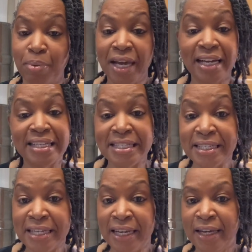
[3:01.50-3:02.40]
pectin,
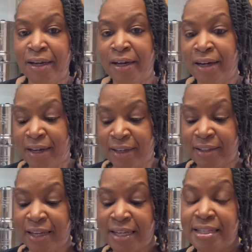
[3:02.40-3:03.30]
uh,
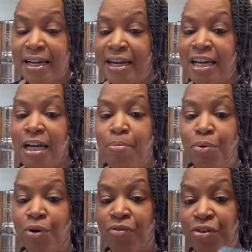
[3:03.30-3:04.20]
that type,
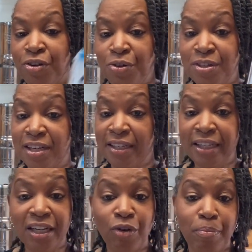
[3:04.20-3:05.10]
or if you're using a
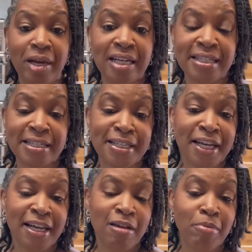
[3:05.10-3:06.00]
liquid pectin,
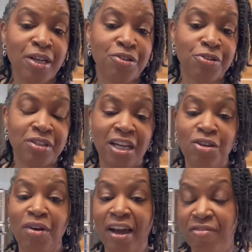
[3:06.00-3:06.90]
make sure that
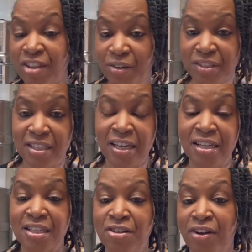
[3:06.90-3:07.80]
you have those
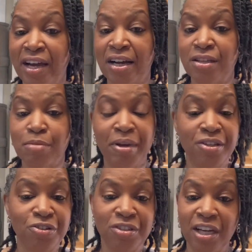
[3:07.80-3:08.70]
things in your house. Make
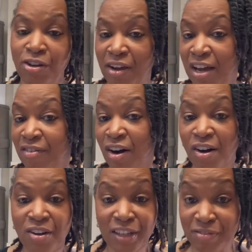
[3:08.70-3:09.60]
sure that you have
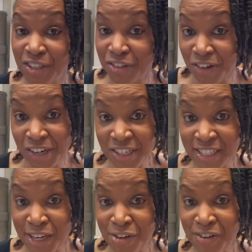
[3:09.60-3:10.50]
all of the jars
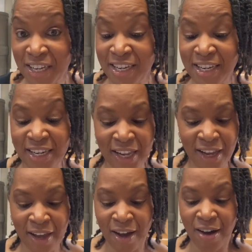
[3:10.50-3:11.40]
that you need,
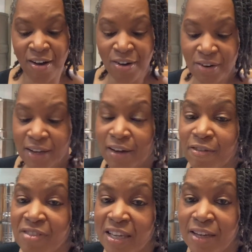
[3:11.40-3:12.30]
all
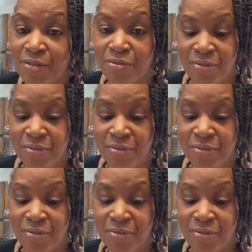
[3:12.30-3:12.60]
of the